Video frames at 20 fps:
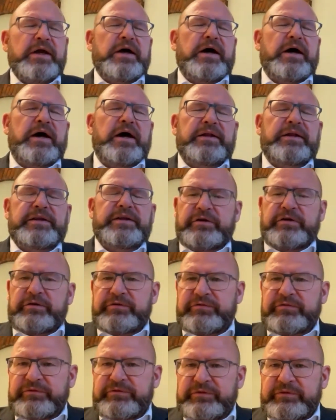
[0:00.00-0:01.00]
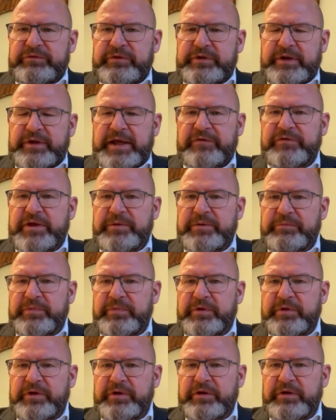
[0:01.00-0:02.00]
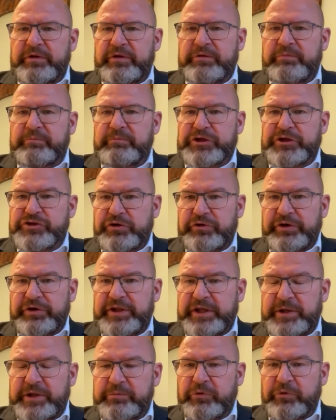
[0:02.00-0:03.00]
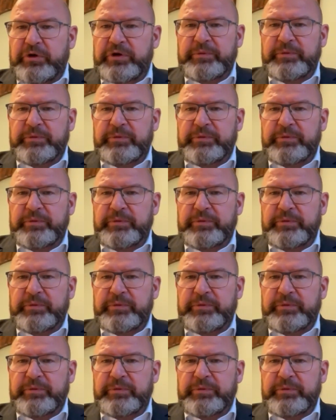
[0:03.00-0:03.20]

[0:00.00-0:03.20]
They don't have the majority anymore.